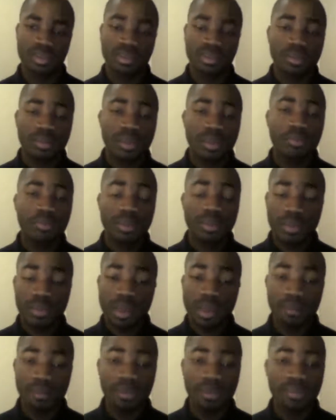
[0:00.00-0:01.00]
But
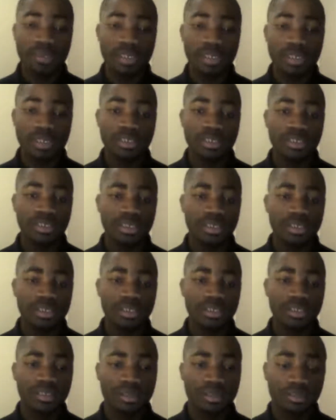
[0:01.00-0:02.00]
people are building
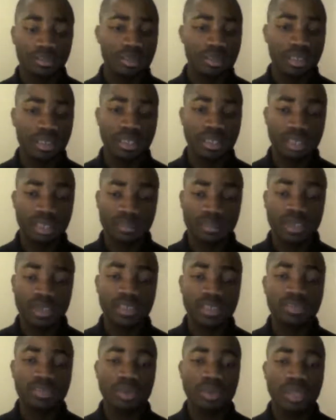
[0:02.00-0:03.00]

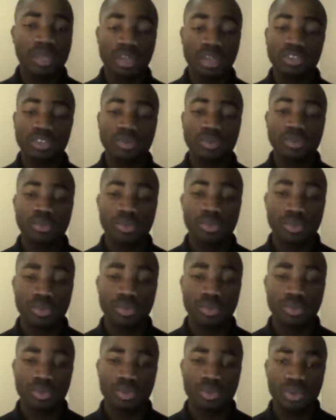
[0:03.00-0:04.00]
places where they are not supposed to
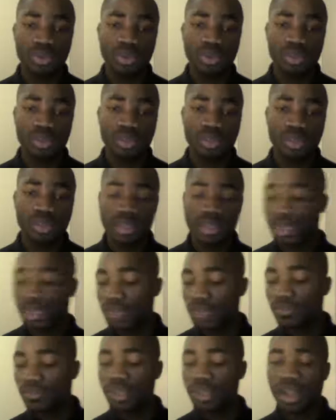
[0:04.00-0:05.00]
do. And
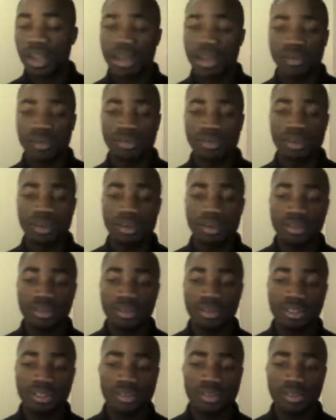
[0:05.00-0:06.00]
if they are
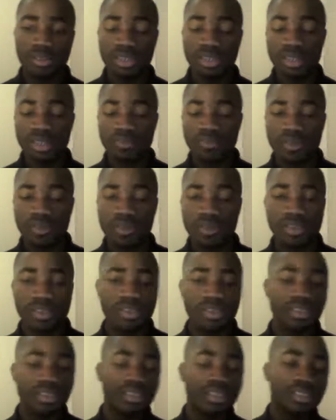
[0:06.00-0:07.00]
arrested or they are found
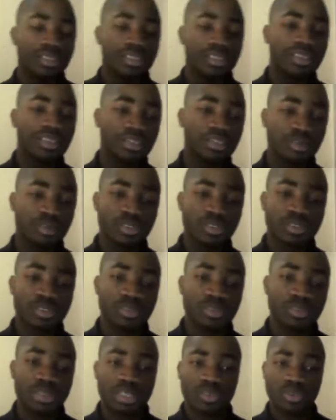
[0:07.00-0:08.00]
and they are supposed to
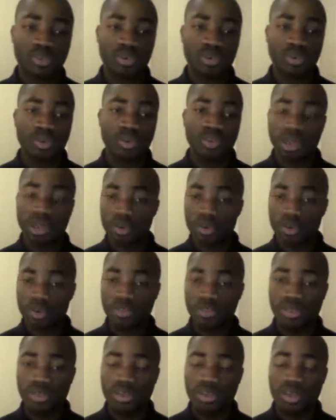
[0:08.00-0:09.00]
be sent to court,
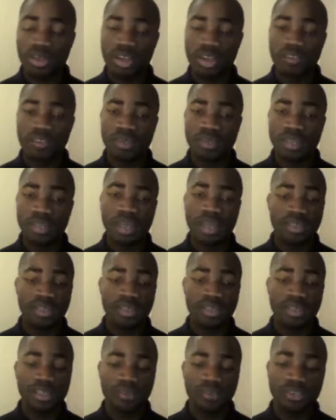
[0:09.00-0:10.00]
according to the Local Government Act,
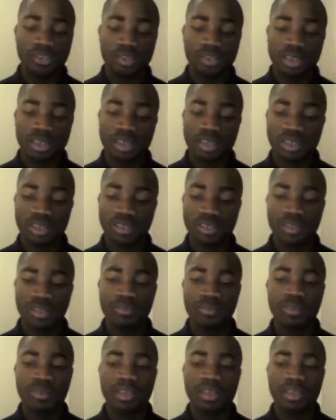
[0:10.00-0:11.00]
if you construct
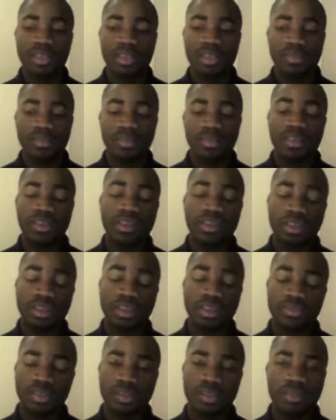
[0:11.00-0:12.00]
anything without
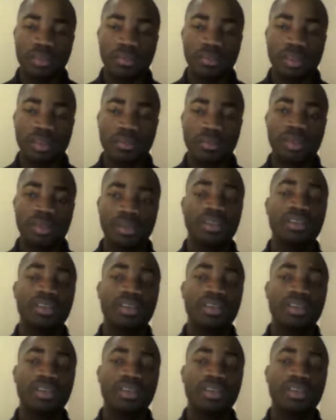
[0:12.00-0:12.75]
a permit,